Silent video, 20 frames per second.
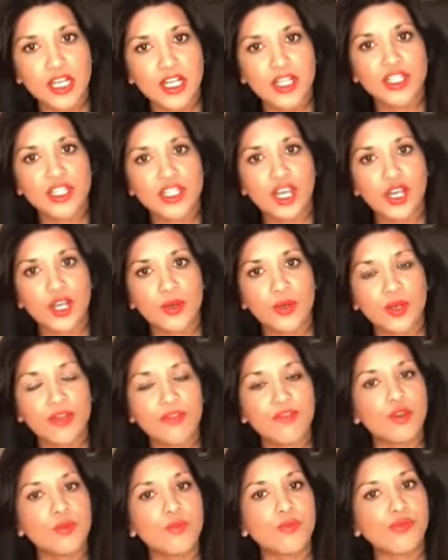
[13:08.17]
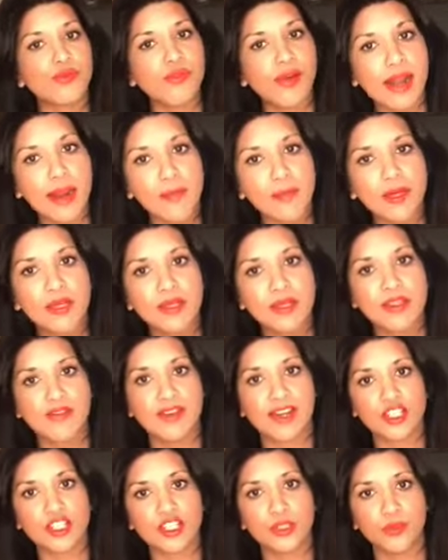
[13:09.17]
So if you prep the
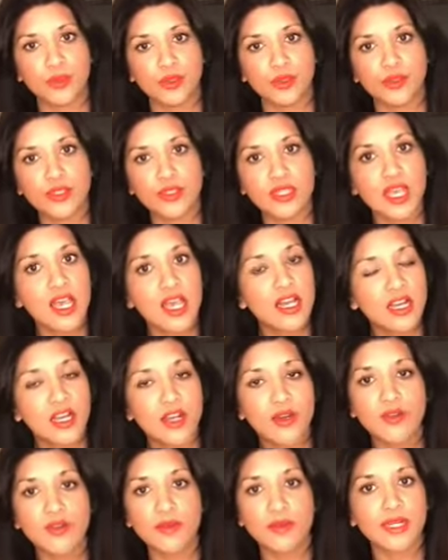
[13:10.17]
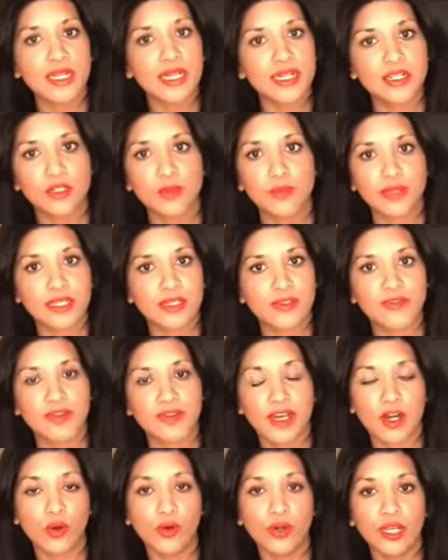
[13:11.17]
vegetables, coat them in a little bit of
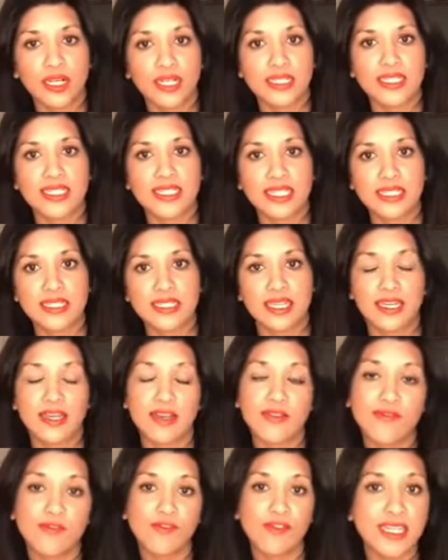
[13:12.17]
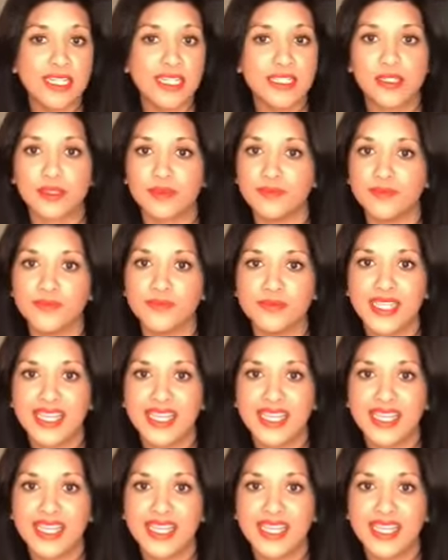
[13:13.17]
oil and seasoning, freeze them,